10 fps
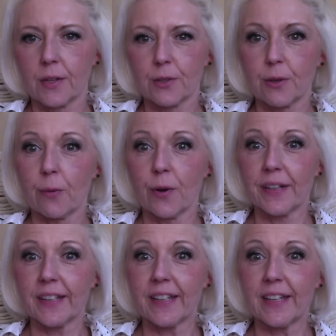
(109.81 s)
So I want
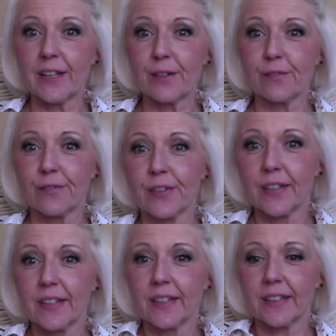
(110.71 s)
to
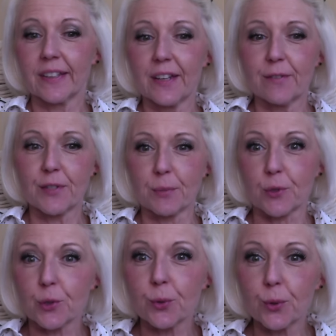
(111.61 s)
give some
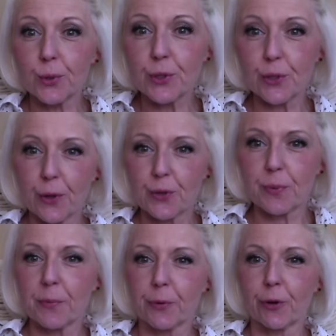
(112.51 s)
tools to those
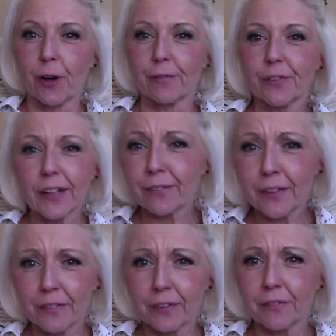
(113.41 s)
people who are afraid of
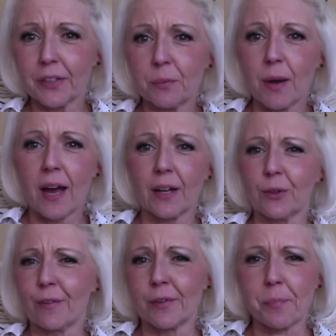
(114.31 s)
giving feedback, who
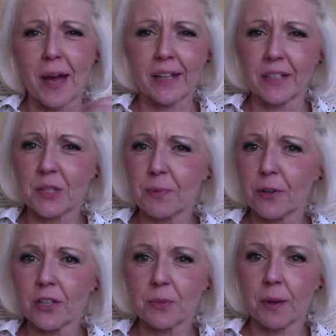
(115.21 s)
have a bad
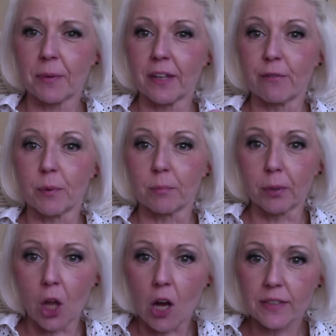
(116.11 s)
experience, maybe they've been
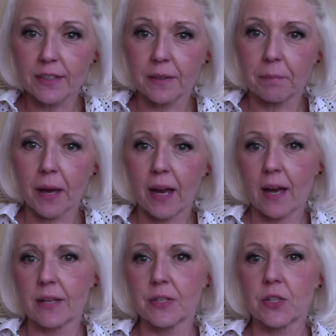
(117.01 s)
blocked in the
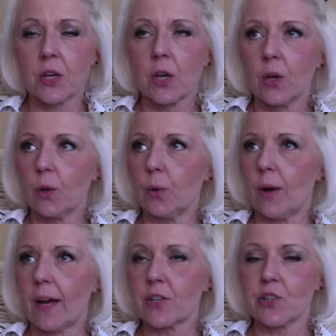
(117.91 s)
past, who
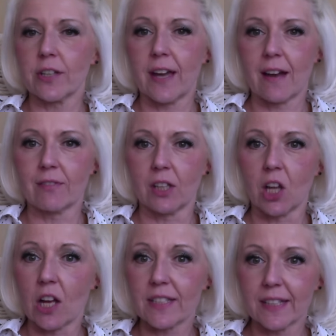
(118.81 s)
actually have a
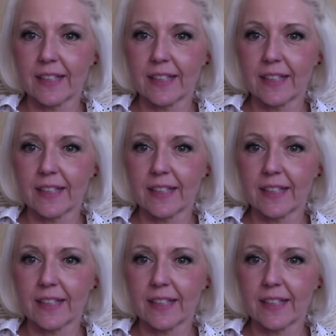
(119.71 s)
lot to